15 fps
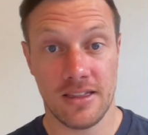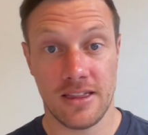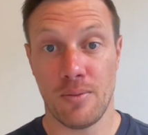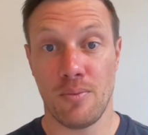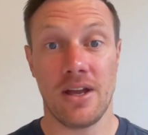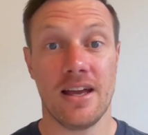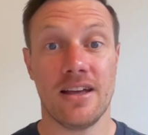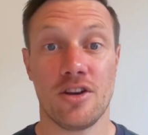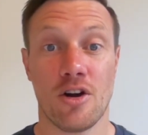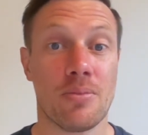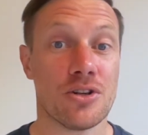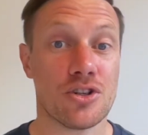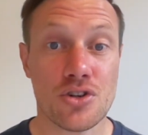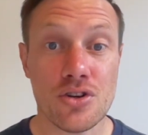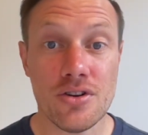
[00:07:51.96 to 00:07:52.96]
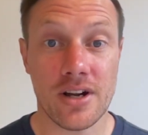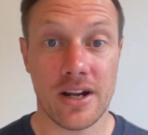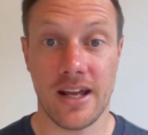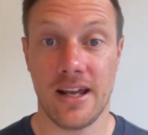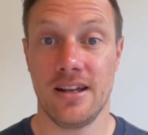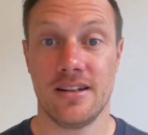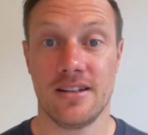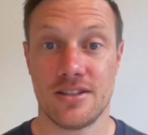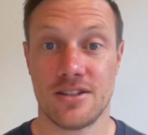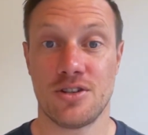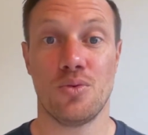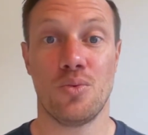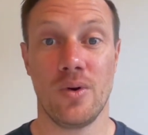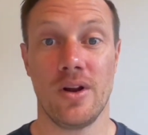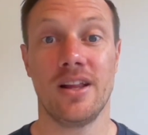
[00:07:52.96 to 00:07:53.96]
then we get the opportunity
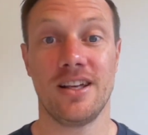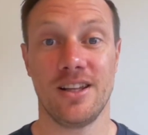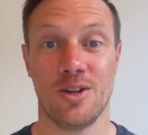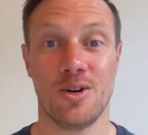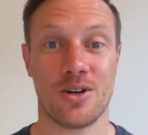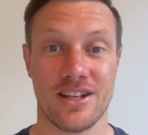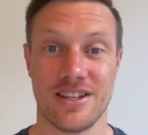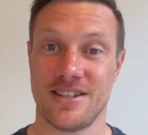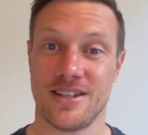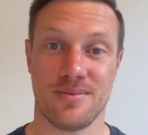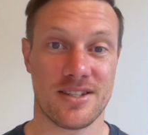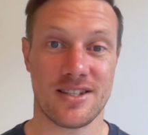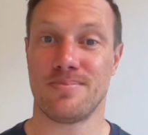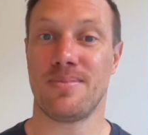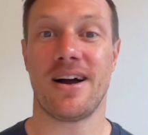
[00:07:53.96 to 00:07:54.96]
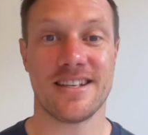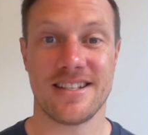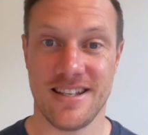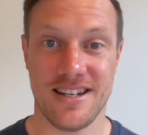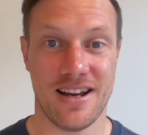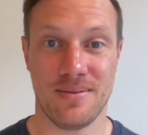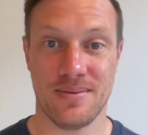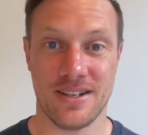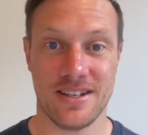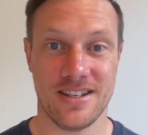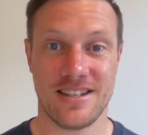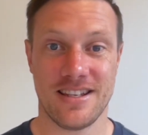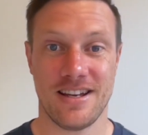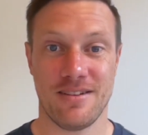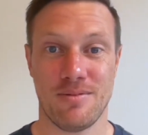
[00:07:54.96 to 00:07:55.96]
to really look at some spicy
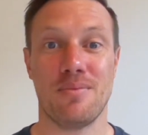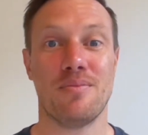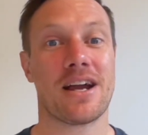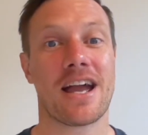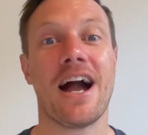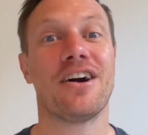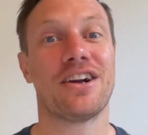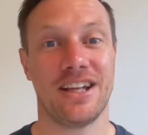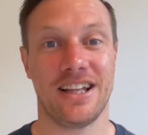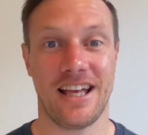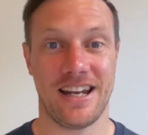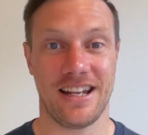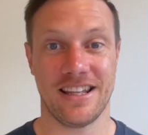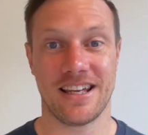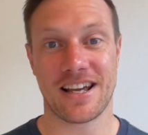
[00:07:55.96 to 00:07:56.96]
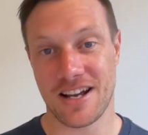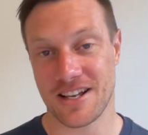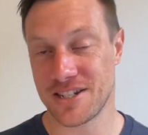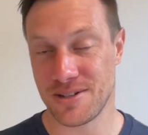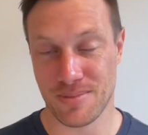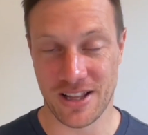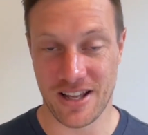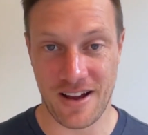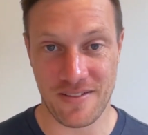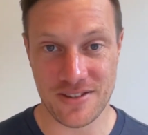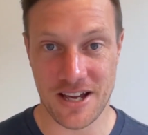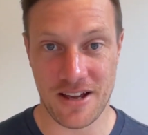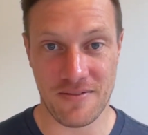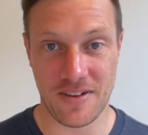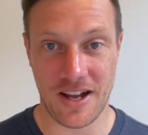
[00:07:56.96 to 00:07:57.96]
numbers when we're calculating the customer
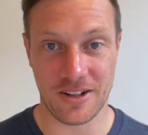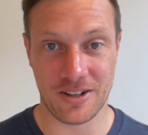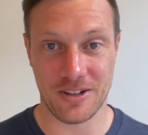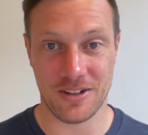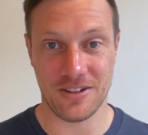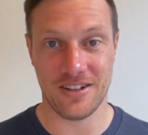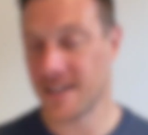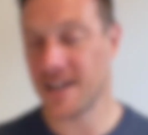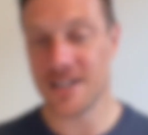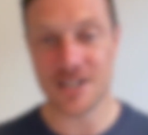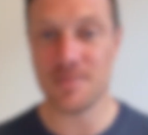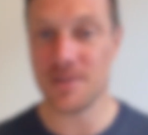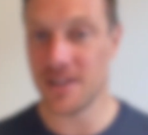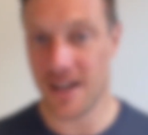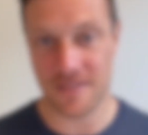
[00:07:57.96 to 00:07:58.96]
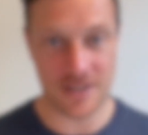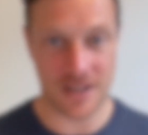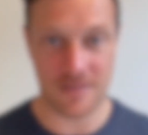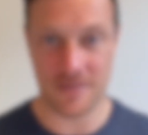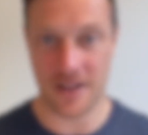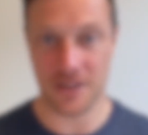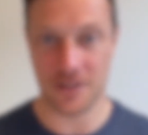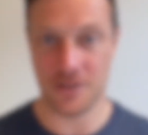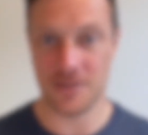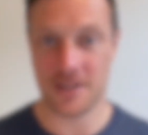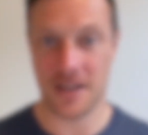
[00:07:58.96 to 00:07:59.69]
lifetime value. Customer lifetime value